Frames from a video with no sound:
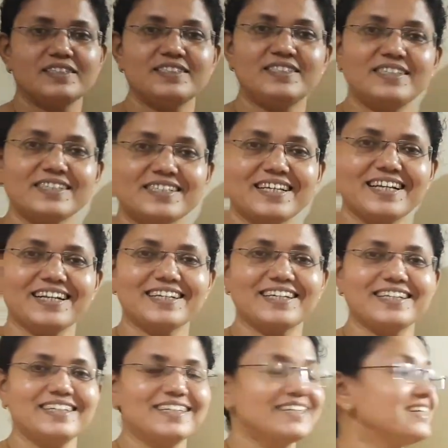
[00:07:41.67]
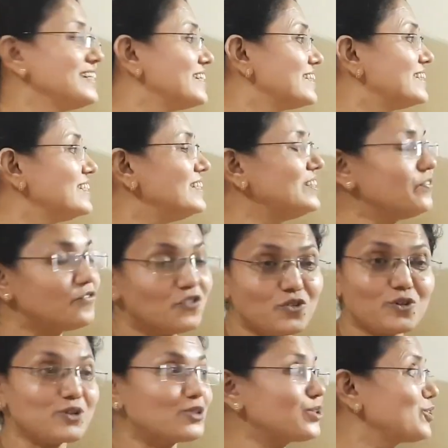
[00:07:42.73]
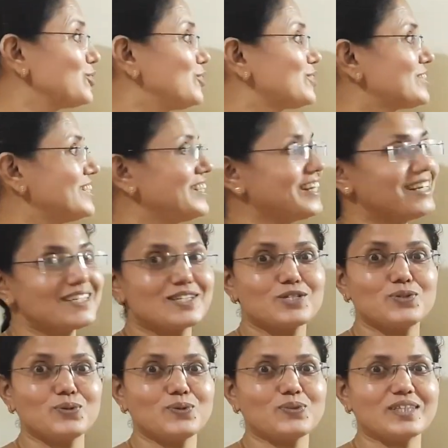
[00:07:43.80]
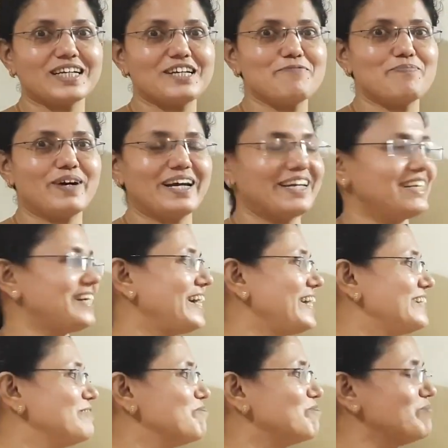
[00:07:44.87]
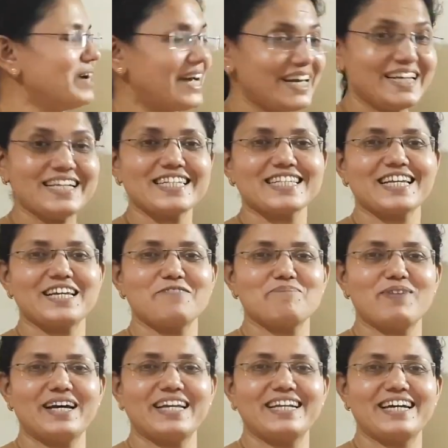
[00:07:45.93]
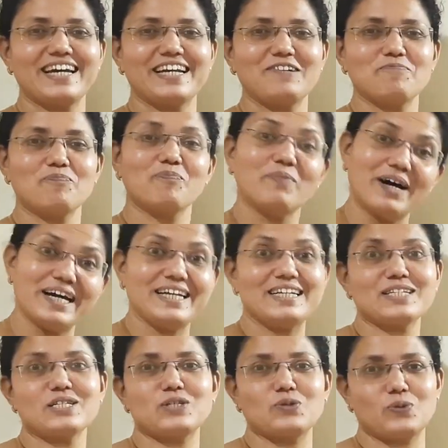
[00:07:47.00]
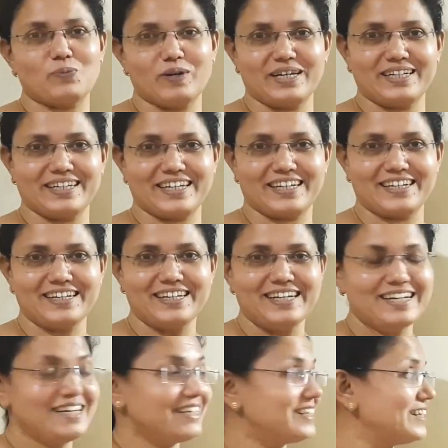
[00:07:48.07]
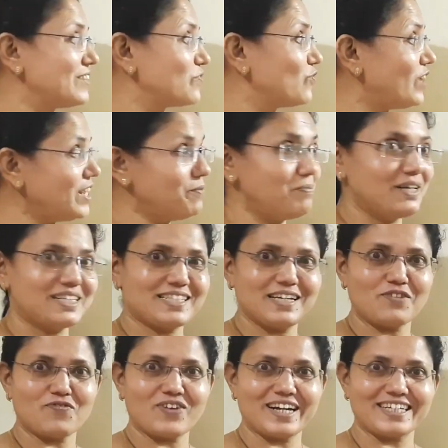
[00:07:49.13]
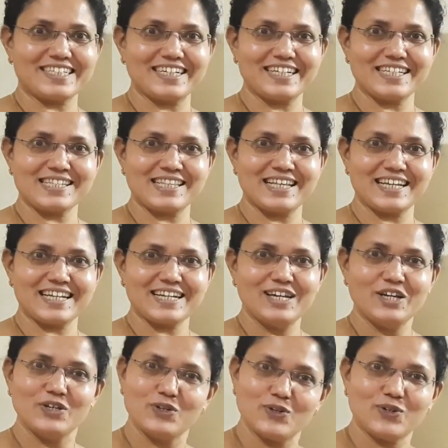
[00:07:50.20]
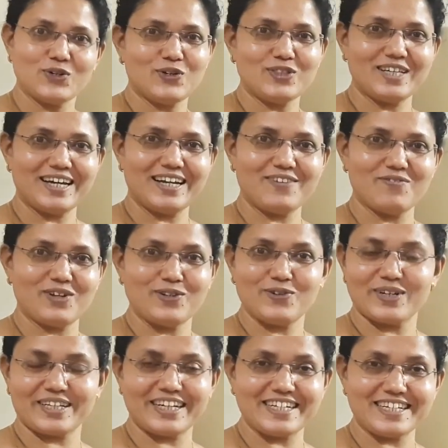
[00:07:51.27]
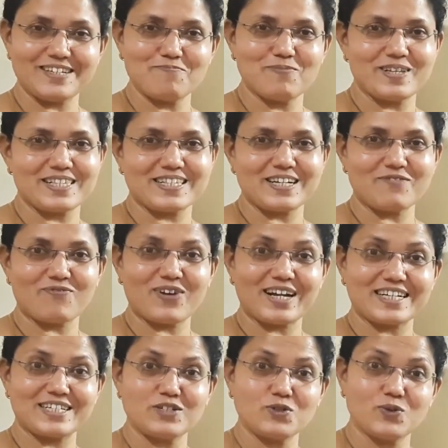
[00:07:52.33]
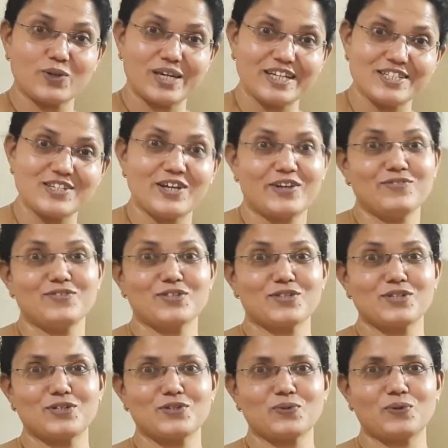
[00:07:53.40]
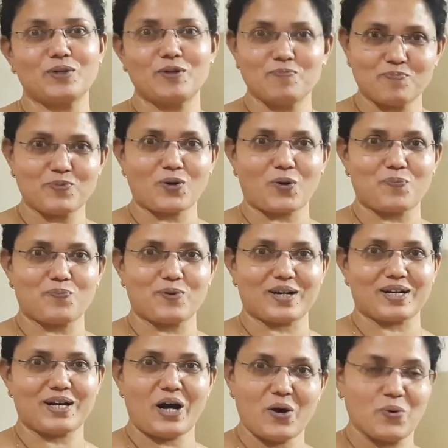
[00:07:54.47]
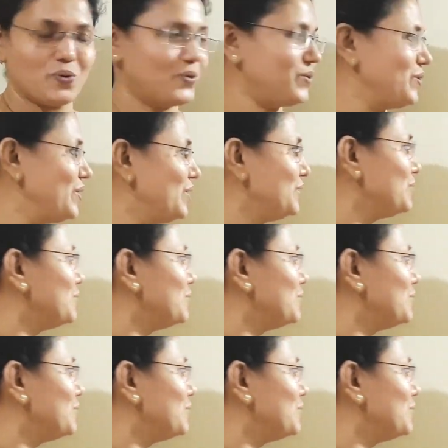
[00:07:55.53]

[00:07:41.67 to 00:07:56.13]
Dear children, the fourth question is 2 3 by 9 minus 8 by 9 minus 2 by 9. Here one mixed fraction is there. You know that when you are getting mixed fraction, you can change this into improper. How?